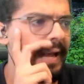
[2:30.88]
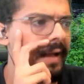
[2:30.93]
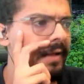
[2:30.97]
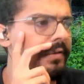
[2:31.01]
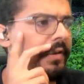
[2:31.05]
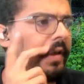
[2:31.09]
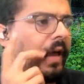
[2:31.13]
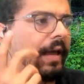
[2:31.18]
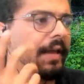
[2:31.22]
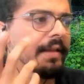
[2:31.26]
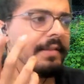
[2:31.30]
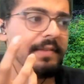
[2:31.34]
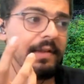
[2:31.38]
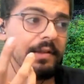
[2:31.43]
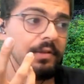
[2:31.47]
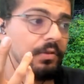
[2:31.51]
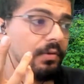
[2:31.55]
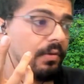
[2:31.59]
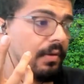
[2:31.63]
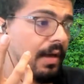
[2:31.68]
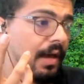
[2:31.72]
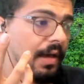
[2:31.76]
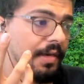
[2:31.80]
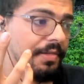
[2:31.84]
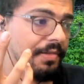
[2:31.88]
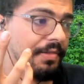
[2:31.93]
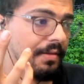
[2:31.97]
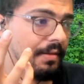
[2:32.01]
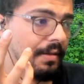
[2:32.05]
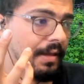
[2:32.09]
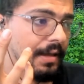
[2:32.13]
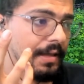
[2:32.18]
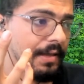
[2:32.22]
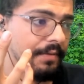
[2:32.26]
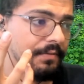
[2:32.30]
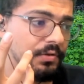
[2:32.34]
I tell you guys,
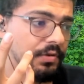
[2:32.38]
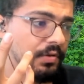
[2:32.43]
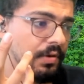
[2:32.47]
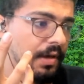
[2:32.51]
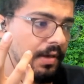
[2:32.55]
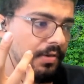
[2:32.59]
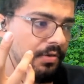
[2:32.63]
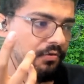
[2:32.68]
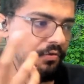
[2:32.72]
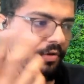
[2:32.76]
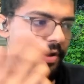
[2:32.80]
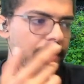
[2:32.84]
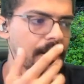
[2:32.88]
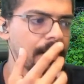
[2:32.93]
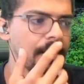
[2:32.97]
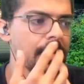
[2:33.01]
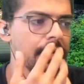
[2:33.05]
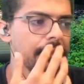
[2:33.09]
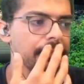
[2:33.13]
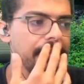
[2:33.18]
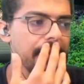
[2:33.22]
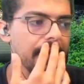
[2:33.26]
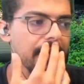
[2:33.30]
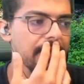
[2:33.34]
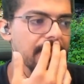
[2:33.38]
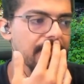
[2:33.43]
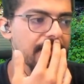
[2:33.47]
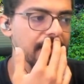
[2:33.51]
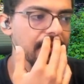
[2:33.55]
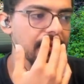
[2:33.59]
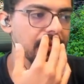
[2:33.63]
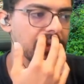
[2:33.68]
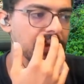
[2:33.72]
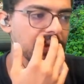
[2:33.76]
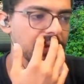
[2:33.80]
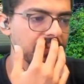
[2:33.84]
I give it to you guys straight.
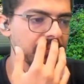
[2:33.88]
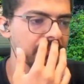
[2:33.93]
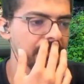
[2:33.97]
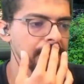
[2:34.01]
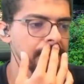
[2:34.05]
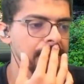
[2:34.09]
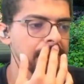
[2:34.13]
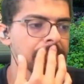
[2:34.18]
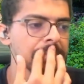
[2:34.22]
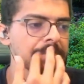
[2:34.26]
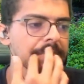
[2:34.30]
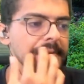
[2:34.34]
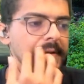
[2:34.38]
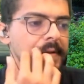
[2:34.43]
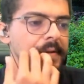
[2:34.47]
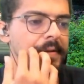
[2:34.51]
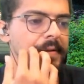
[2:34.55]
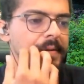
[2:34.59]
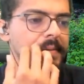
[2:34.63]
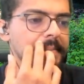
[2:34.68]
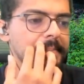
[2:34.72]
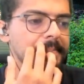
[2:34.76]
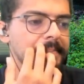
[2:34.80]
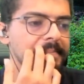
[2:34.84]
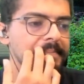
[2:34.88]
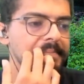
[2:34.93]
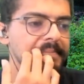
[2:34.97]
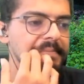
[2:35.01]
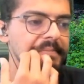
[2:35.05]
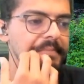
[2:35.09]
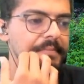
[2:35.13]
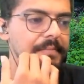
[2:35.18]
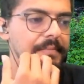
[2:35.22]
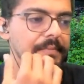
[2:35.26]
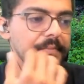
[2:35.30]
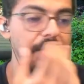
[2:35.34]
Basically, the
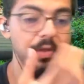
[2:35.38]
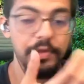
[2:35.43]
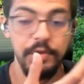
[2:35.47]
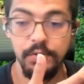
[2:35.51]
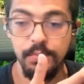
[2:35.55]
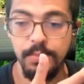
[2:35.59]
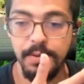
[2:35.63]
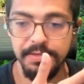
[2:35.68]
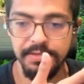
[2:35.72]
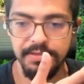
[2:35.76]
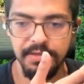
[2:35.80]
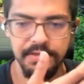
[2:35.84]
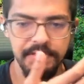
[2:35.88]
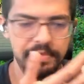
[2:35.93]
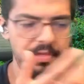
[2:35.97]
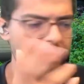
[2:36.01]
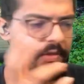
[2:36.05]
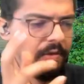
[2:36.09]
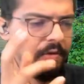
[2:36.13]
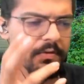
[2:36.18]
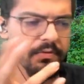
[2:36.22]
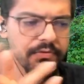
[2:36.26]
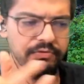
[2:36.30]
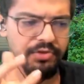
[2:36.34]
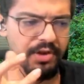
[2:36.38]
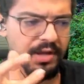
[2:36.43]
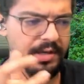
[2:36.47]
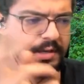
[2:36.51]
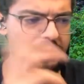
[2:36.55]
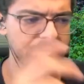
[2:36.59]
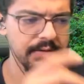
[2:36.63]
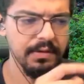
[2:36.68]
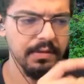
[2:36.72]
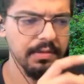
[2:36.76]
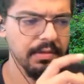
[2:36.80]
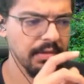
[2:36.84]
US does this too.
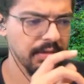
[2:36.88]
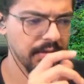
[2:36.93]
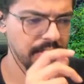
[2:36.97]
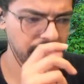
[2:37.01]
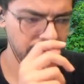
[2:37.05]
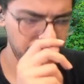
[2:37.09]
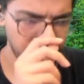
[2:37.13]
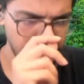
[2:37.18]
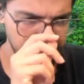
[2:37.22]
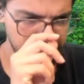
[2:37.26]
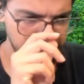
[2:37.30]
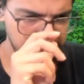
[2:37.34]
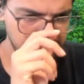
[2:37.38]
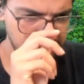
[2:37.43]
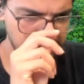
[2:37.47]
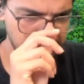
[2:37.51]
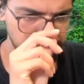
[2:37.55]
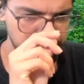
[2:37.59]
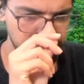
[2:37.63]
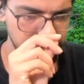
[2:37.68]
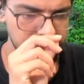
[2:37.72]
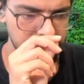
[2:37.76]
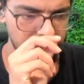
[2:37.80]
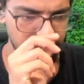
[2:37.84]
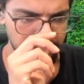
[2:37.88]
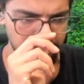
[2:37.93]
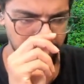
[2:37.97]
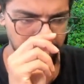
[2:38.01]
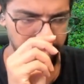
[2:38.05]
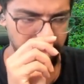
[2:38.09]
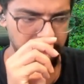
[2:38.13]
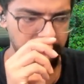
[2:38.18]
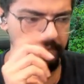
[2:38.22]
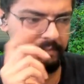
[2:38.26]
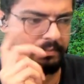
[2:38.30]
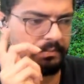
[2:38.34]
China does this too. Every country does
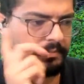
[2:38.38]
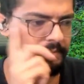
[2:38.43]
this too.